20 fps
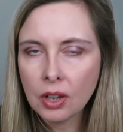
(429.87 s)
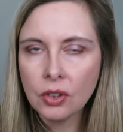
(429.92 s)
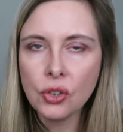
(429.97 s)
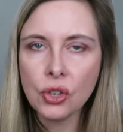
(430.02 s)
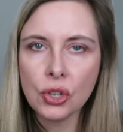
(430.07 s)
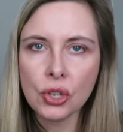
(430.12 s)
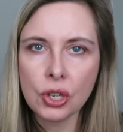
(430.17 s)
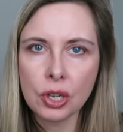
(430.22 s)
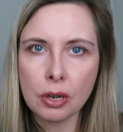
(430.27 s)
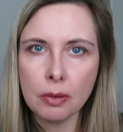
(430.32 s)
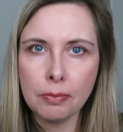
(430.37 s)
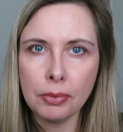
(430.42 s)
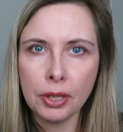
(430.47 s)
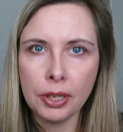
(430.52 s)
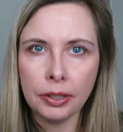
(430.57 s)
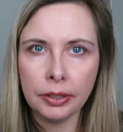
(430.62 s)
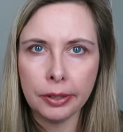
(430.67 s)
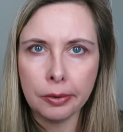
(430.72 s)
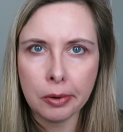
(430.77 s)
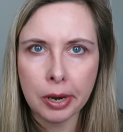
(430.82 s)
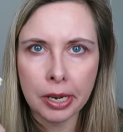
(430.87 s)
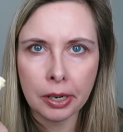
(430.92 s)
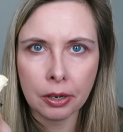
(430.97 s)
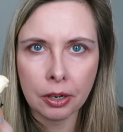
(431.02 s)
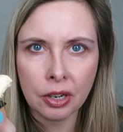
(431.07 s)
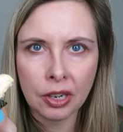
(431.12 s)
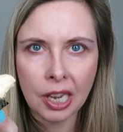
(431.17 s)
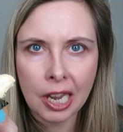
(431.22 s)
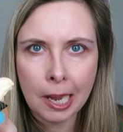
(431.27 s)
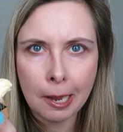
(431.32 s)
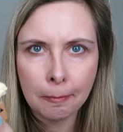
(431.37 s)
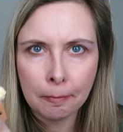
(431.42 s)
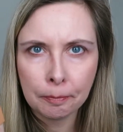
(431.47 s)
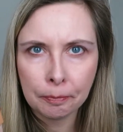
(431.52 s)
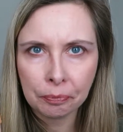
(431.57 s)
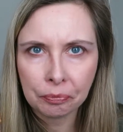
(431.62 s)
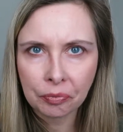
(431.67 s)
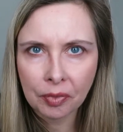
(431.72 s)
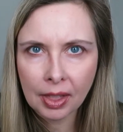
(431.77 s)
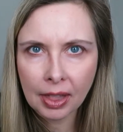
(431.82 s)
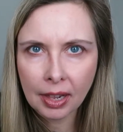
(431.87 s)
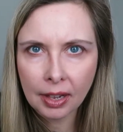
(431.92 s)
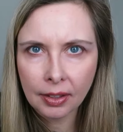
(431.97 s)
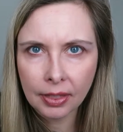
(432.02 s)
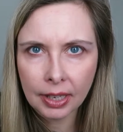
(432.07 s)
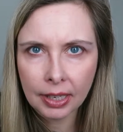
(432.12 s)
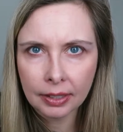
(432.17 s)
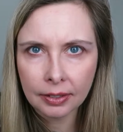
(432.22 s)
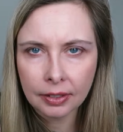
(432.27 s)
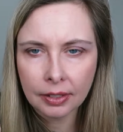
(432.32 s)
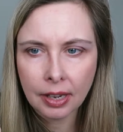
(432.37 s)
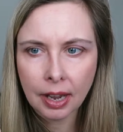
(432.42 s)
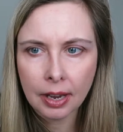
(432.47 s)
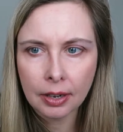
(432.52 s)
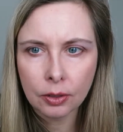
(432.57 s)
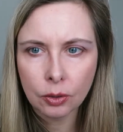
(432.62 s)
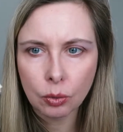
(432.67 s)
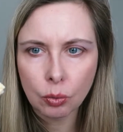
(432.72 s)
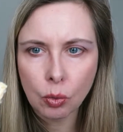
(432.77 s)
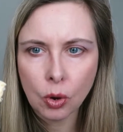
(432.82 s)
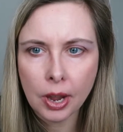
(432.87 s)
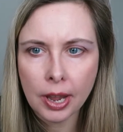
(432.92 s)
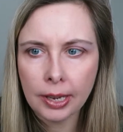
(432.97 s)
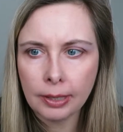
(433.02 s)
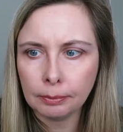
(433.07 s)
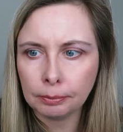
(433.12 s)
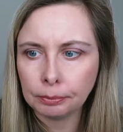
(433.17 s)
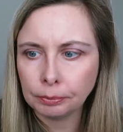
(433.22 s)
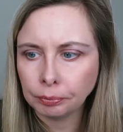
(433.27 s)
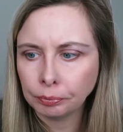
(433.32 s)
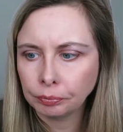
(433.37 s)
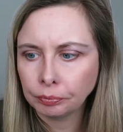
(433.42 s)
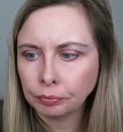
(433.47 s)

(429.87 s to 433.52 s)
This is a completely white cookie. The inside is white.